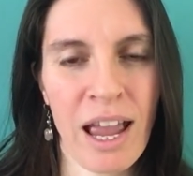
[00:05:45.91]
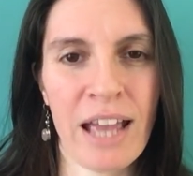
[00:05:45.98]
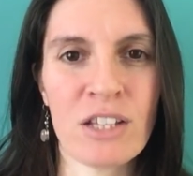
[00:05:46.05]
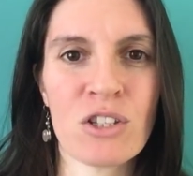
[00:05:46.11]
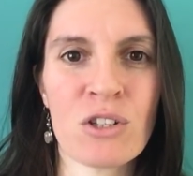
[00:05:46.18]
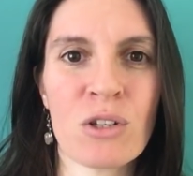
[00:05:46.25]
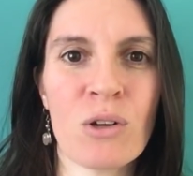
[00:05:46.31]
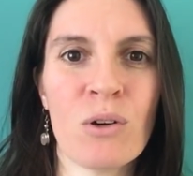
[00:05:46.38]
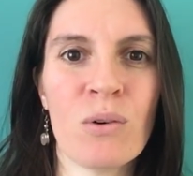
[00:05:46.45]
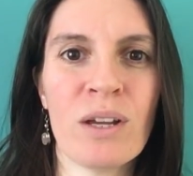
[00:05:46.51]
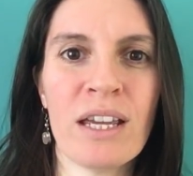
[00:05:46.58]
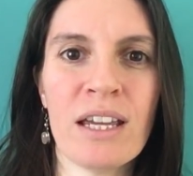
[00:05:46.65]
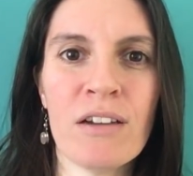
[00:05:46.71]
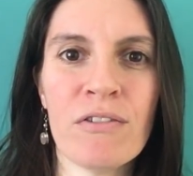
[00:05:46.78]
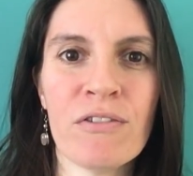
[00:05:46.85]
And
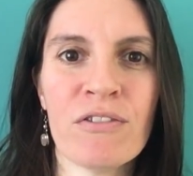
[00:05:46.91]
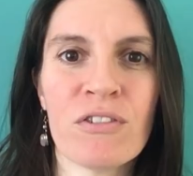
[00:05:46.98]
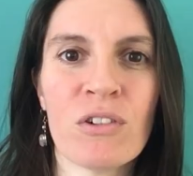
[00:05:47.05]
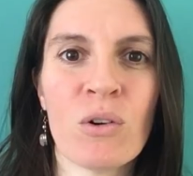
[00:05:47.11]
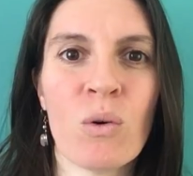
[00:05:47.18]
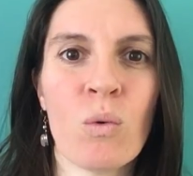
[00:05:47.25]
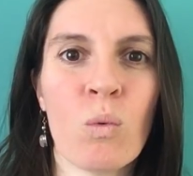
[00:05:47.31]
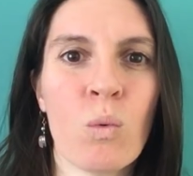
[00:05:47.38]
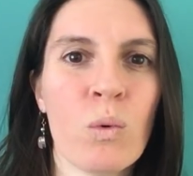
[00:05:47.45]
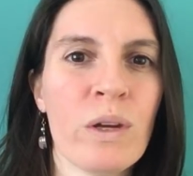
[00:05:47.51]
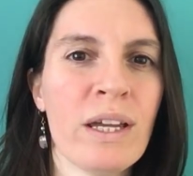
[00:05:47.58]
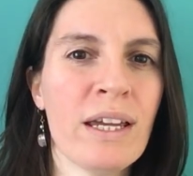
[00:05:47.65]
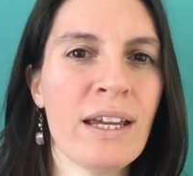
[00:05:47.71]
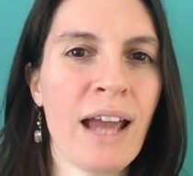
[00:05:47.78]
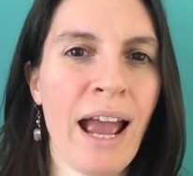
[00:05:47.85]
so if
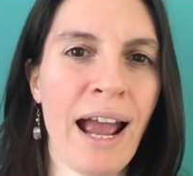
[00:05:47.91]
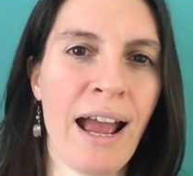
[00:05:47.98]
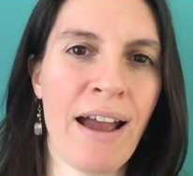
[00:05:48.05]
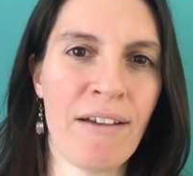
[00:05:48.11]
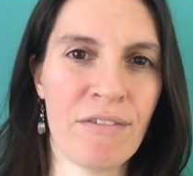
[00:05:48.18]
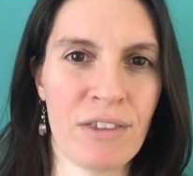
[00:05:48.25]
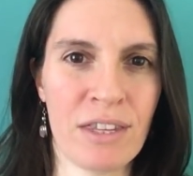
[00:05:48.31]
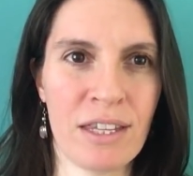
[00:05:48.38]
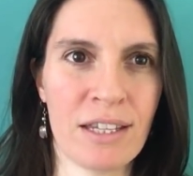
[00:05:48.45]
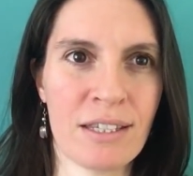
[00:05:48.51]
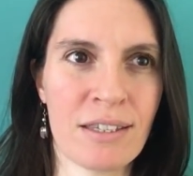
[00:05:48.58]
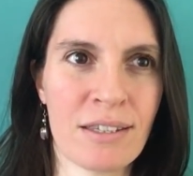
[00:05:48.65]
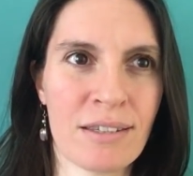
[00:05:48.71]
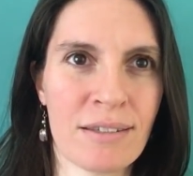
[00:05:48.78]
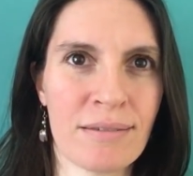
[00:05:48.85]
we have
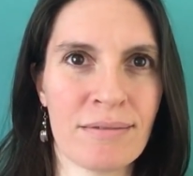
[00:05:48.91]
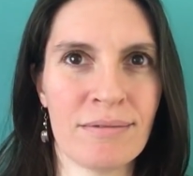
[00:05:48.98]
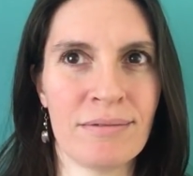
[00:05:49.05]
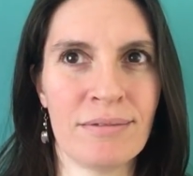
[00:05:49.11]
this,